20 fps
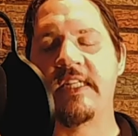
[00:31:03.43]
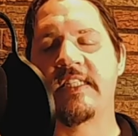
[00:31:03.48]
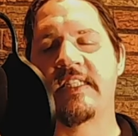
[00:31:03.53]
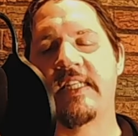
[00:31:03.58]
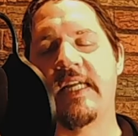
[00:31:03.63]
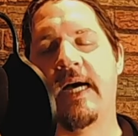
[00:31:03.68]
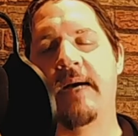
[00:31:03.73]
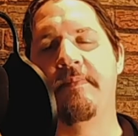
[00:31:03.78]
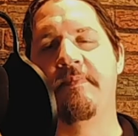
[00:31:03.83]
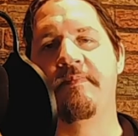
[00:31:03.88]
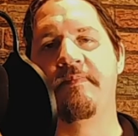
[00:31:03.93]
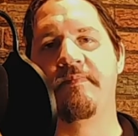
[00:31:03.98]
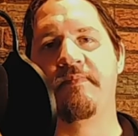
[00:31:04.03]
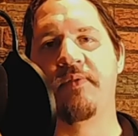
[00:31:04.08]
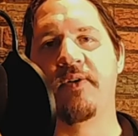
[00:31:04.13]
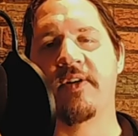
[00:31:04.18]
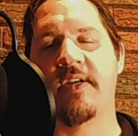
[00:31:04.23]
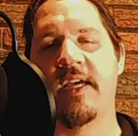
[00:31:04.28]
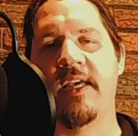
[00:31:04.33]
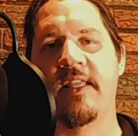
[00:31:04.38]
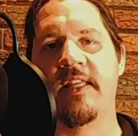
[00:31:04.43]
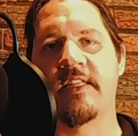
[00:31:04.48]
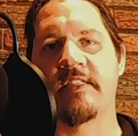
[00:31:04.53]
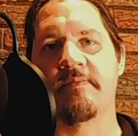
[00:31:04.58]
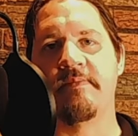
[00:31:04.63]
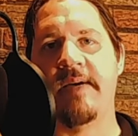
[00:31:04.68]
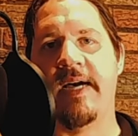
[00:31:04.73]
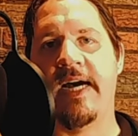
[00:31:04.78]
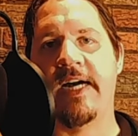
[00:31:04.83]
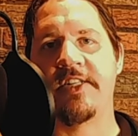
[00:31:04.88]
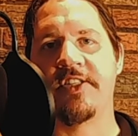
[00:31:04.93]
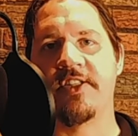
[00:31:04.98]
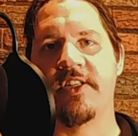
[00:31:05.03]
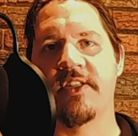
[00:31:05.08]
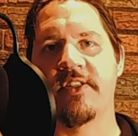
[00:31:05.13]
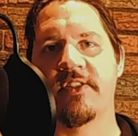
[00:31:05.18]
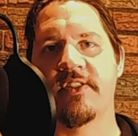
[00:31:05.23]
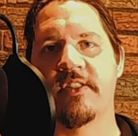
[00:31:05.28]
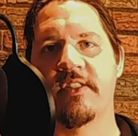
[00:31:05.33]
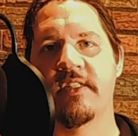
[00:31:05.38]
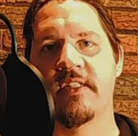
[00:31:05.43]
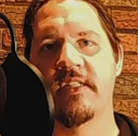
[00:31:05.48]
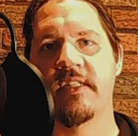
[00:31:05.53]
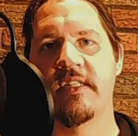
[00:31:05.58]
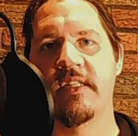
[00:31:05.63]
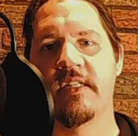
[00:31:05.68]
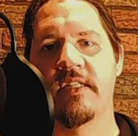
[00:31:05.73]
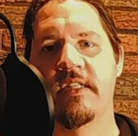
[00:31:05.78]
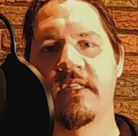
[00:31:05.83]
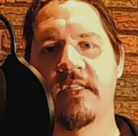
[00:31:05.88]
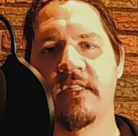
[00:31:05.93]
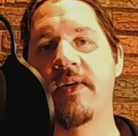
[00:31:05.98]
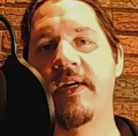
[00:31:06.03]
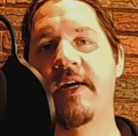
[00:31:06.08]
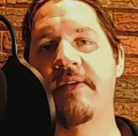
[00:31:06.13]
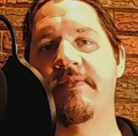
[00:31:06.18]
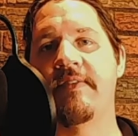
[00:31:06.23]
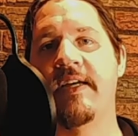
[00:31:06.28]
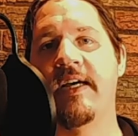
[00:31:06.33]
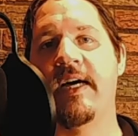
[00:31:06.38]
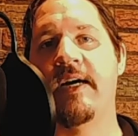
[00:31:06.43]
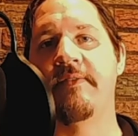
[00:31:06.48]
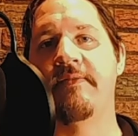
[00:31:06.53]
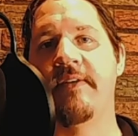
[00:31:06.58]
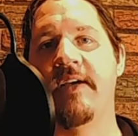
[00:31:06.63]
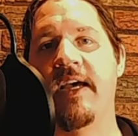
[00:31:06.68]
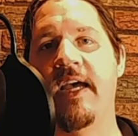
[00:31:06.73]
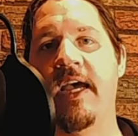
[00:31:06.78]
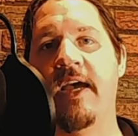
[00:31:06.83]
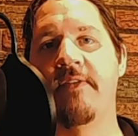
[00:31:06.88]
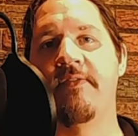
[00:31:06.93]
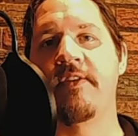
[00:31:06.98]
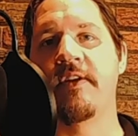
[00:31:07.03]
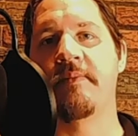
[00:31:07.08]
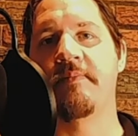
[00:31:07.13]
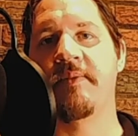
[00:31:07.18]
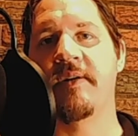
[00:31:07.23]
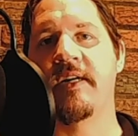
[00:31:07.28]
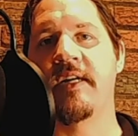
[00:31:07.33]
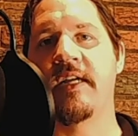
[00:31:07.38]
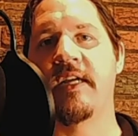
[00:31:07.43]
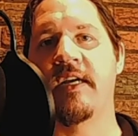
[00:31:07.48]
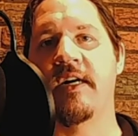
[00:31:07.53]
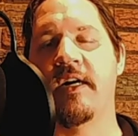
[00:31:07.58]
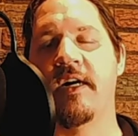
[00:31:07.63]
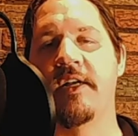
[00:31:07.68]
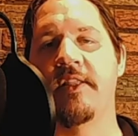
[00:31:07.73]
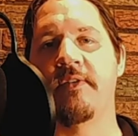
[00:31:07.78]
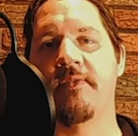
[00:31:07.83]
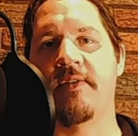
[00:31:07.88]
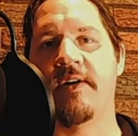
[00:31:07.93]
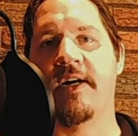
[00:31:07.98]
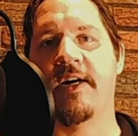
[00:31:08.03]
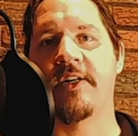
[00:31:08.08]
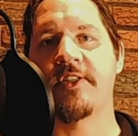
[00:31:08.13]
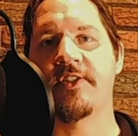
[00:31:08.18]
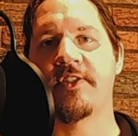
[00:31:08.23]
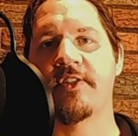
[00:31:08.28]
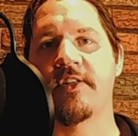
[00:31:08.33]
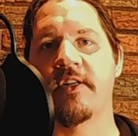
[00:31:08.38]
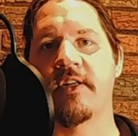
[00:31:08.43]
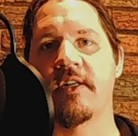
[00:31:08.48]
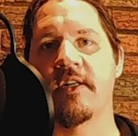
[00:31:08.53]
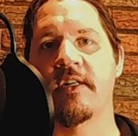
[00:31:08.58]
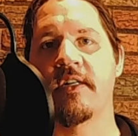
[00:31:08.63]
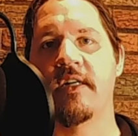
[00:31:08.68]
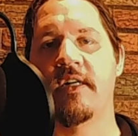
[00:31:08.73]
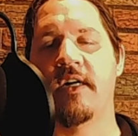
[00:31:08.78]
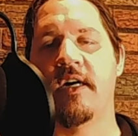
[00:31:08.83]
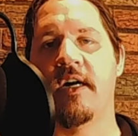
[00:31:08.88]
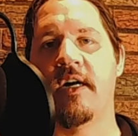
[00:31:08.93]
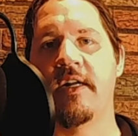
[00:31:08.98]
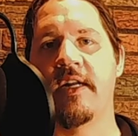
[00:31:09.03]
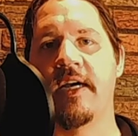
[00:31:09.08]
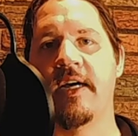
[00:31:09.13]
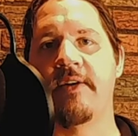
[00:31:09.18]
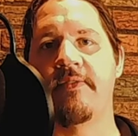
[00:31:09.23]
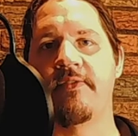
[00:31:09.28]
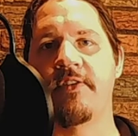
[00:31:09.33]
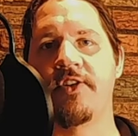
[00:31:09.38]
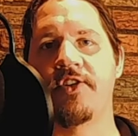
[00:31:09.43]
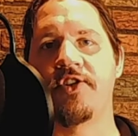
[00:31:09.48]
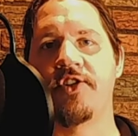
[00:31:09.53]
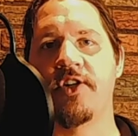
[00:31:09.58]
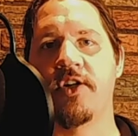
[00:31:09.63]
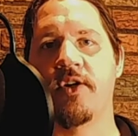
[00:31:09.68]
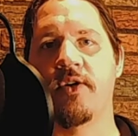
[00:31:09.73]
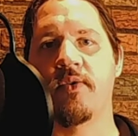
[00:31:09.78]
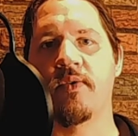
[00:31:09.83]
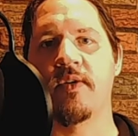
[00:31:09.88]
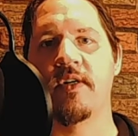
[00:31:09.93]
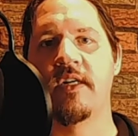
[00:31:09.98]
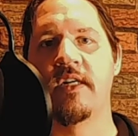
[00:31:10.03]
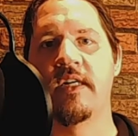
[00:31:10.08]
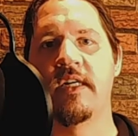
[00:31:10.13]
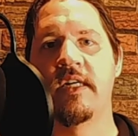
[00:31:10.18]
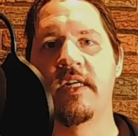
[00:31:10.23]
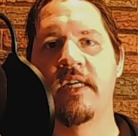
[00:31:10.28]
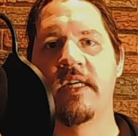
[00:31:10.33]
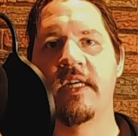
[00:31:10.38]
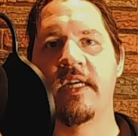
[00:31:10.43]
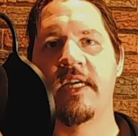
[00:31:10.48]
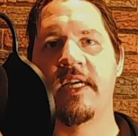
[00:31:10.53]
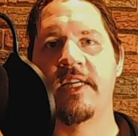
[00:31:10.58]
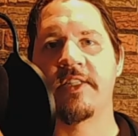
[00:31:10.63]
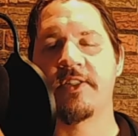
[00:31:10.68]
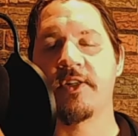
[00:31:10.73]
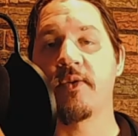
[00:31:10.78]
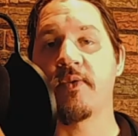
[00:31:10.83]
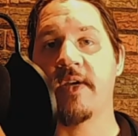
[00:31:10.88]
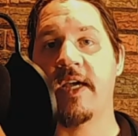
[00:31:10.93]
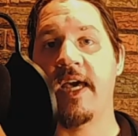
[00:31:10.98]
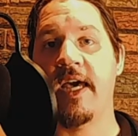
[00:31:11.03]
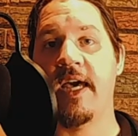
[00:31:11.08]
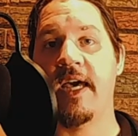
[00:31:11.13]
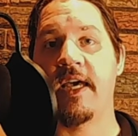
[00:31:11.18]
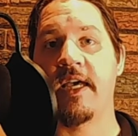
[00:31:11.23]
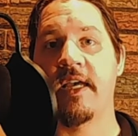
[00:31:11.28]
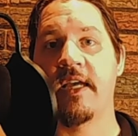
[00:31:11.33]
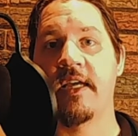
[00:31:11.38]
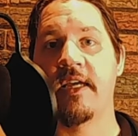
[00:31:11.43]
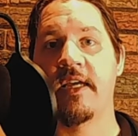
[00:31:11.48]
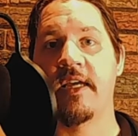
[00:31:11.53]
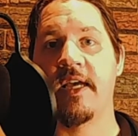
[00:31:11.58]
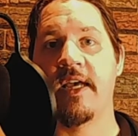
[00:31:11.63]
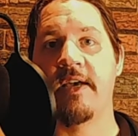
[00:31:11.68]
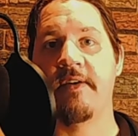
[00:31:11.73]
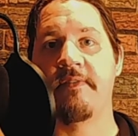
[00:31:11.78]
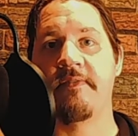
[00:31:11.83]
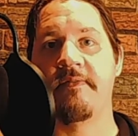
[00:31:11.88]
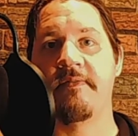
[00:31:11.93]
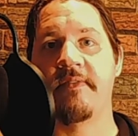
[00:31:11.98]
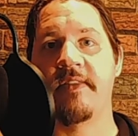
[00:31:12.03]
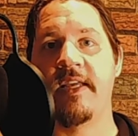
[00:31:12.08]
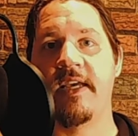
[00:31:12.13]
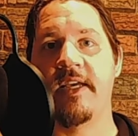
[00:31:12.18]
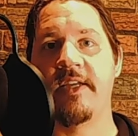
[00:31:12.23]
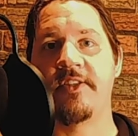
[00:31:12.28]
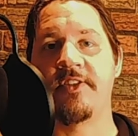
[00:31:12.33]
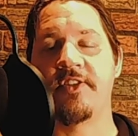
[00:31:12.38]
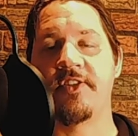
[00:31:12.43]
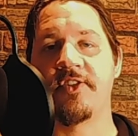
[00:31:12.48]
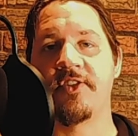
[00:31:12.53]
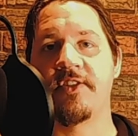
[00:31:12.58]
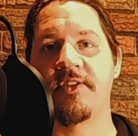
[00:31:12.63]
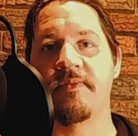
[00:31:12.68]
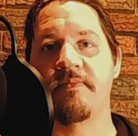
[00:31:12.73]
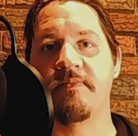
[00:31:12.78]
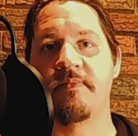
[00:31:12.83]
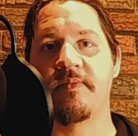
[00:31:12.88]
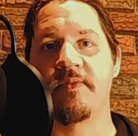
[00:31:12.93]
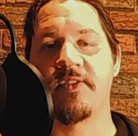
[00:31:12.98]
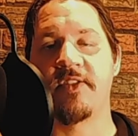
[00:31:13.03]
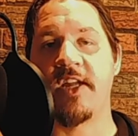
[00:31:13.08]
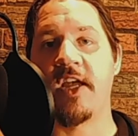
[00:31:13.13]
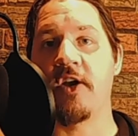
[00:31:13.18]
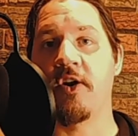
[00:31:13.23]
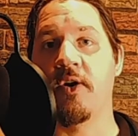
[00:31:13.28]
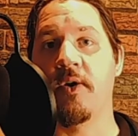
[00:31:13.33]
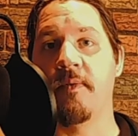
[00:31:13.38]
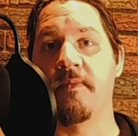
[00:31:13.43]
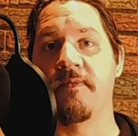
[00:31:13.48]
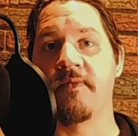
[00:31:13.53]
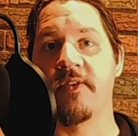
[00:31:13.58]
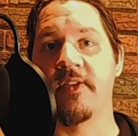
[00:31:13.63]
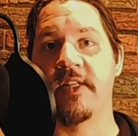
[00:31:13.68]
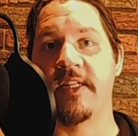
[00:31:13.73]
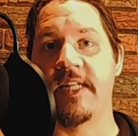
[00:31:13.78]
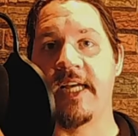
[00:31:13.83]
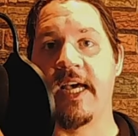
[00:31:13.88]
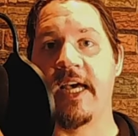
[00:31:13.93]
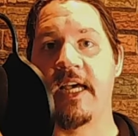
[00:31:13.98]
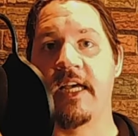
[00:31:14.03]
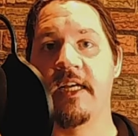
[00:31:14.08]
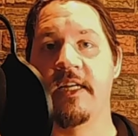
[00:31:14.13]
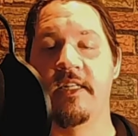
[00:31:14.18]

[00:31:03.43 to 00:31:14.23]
stop booking these matches. You have to have everybody on the roster on every show. It's okay if they just stay home for the day.